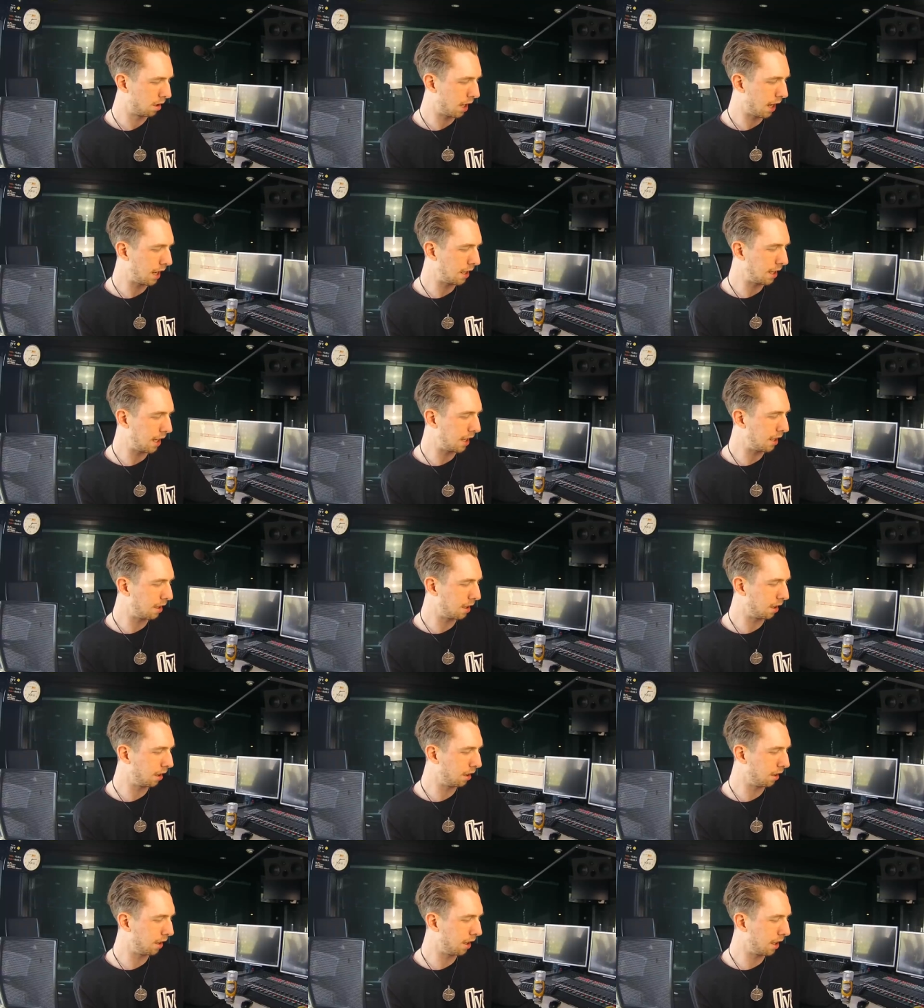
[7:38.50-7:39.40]
and then
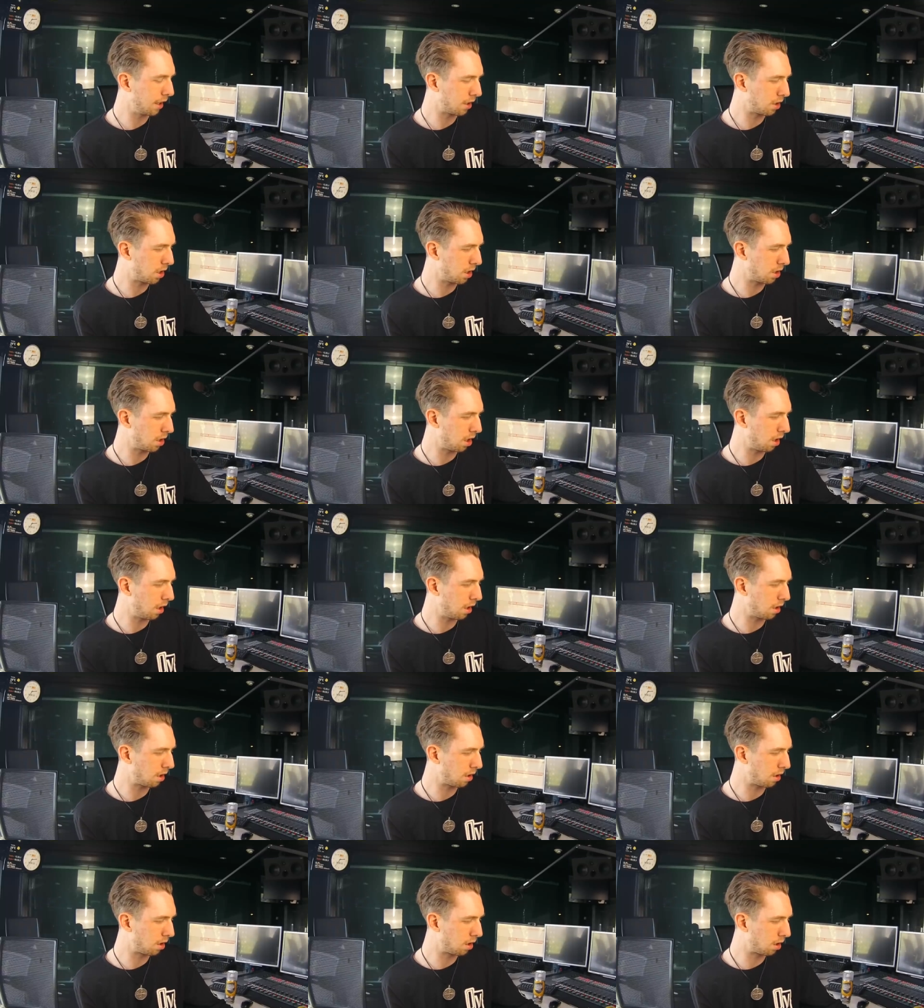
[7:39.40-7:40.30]
it's just
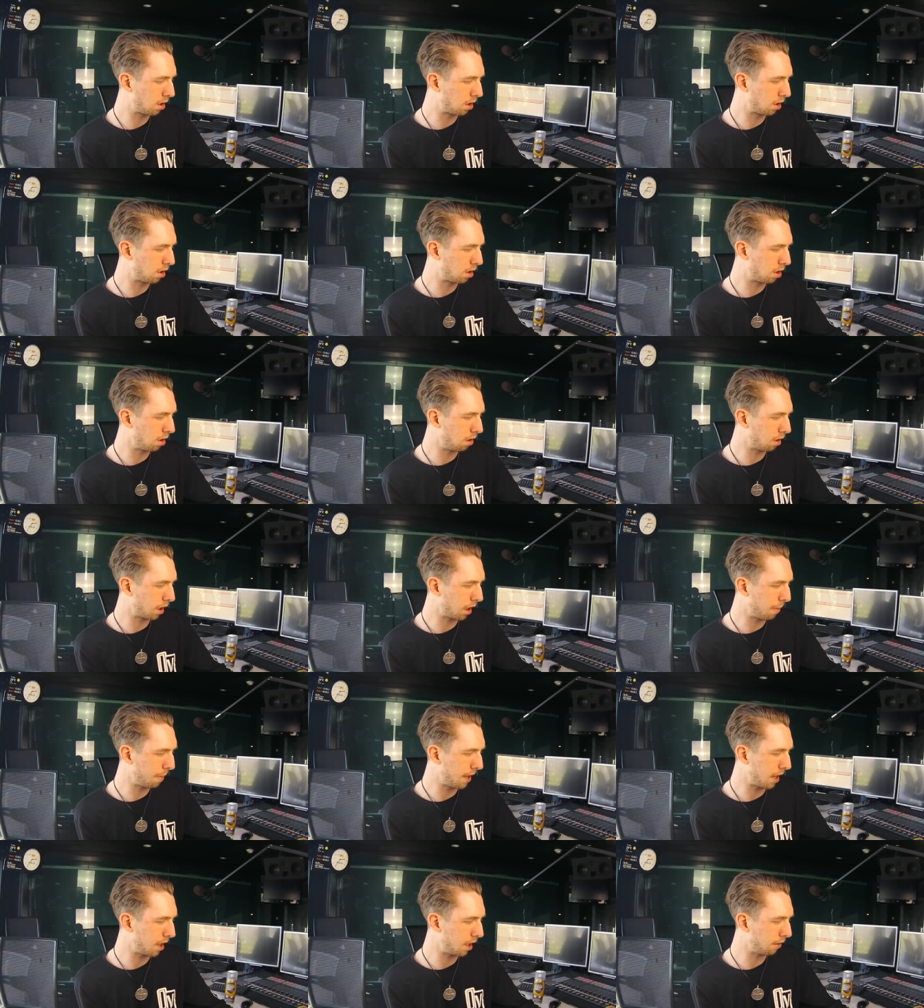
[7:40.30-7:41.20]
her talking
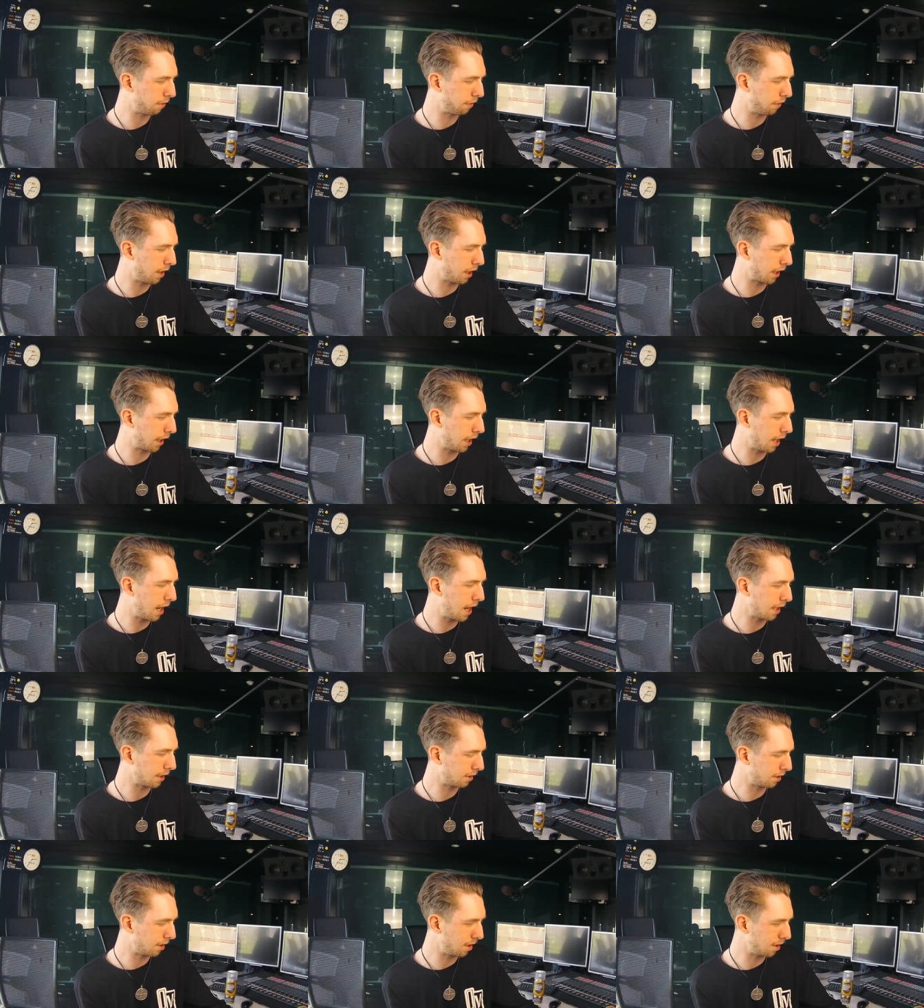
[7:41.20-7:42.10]
about her fucking
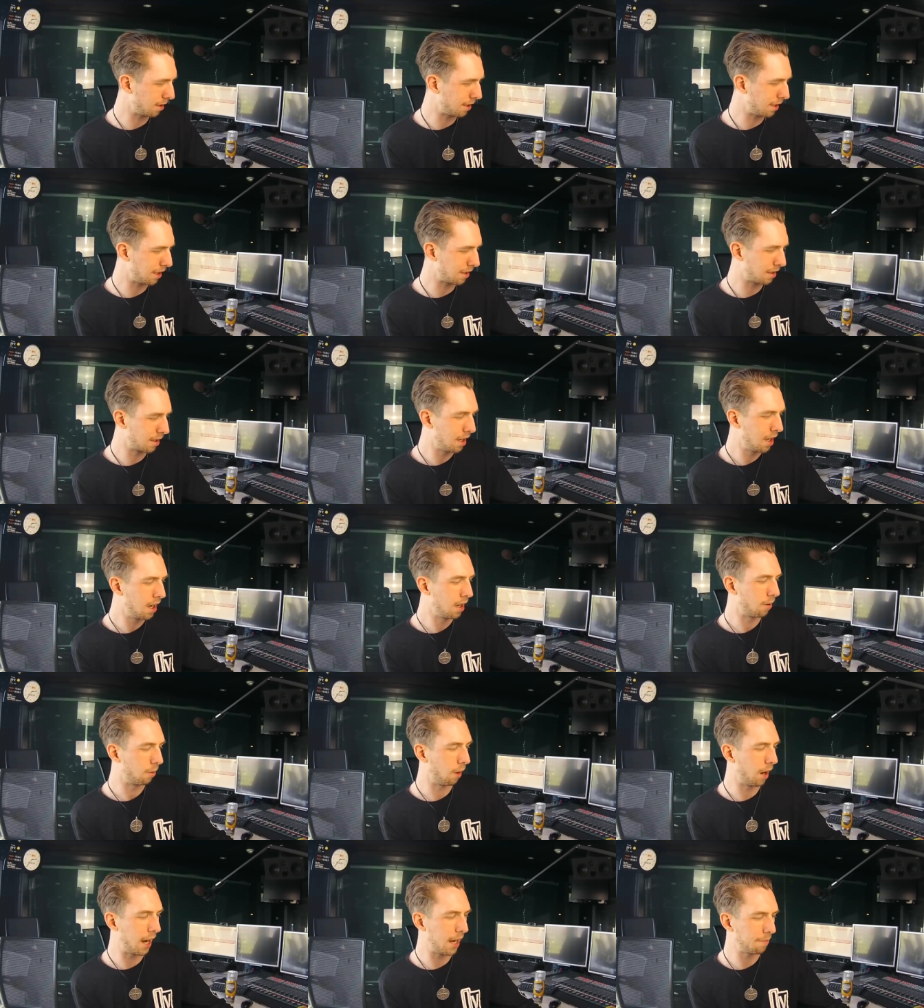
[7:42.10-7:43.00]
ass and her tits,
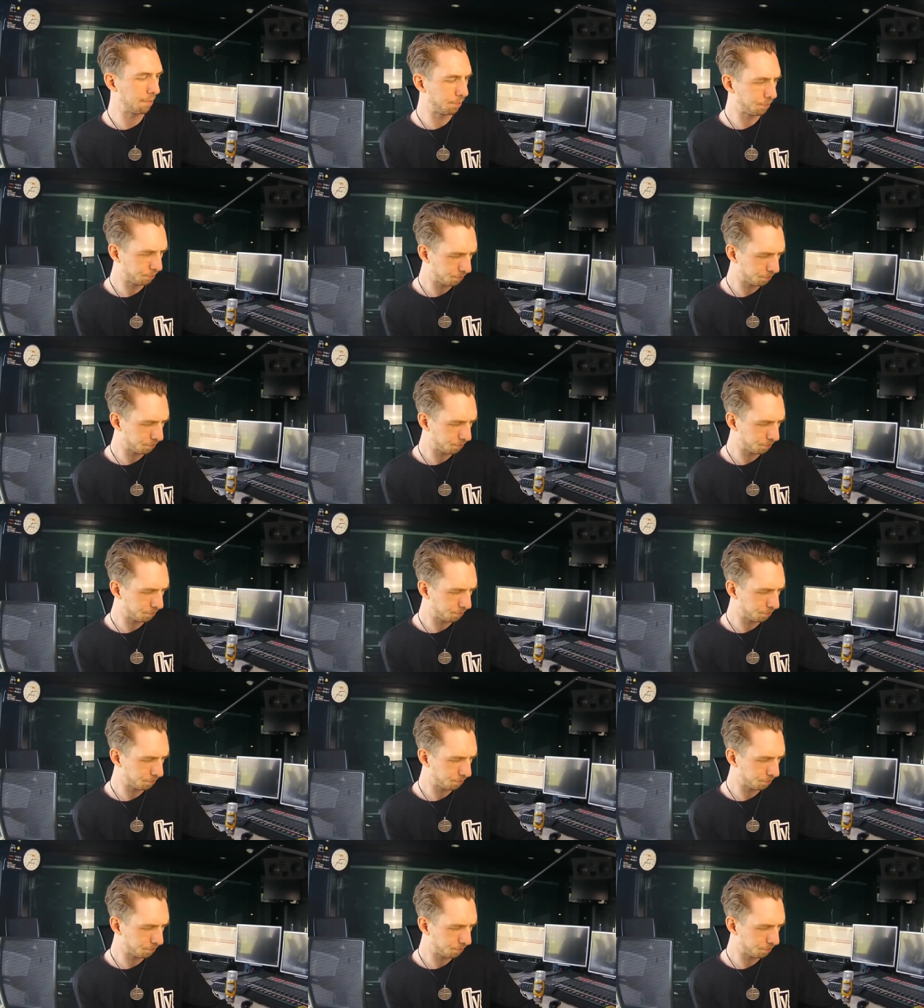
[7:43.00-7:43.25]
right?